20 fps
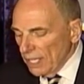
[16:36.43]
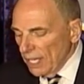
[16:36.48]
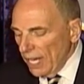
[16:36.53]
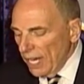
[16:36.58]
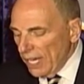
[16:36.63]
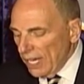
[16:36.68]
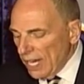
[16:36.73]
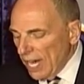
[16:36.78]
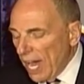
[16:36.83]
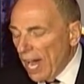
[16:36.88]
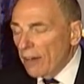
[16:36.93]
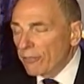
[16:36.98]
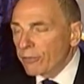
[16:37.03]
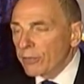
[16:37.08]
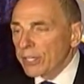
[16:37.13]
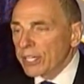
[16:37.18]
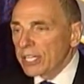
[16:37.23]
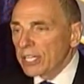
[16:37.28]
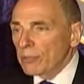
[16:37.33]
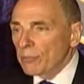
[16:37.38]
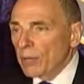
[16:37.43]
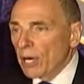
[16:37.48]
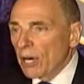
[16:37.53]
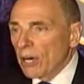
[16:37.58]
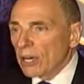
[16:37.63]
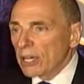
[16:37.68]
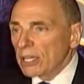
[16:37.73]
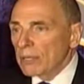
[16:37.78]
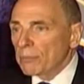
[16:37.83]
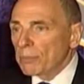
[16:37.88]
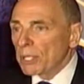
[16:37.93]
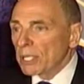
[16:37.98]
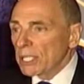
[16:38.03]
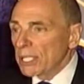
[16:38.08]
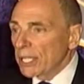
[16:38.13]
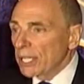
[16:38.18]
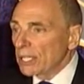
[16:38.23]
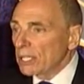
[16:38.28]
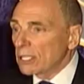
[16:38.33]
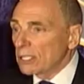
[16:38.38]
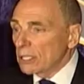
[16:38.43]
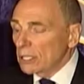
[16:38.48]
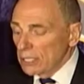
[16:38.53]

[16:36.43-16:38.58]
and African-American political